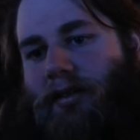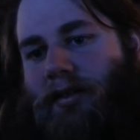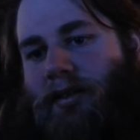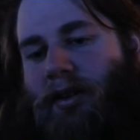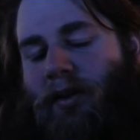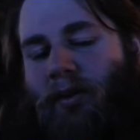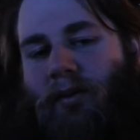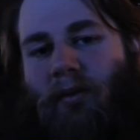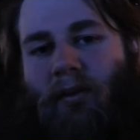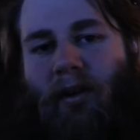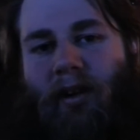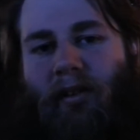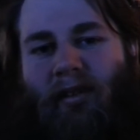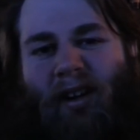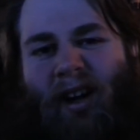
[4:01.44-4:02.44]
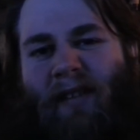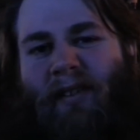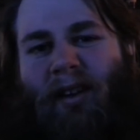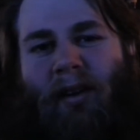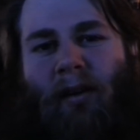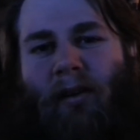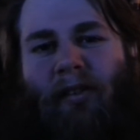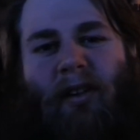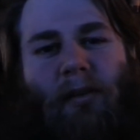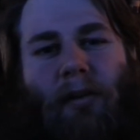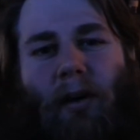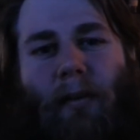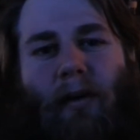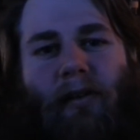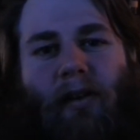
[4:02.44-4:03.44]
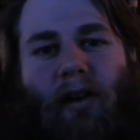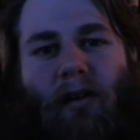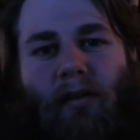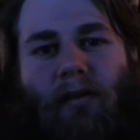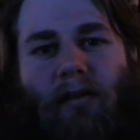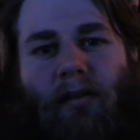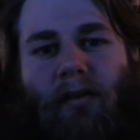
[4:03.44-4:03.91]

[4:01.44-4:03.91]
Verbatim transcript: don't want to drive to Allston by myself.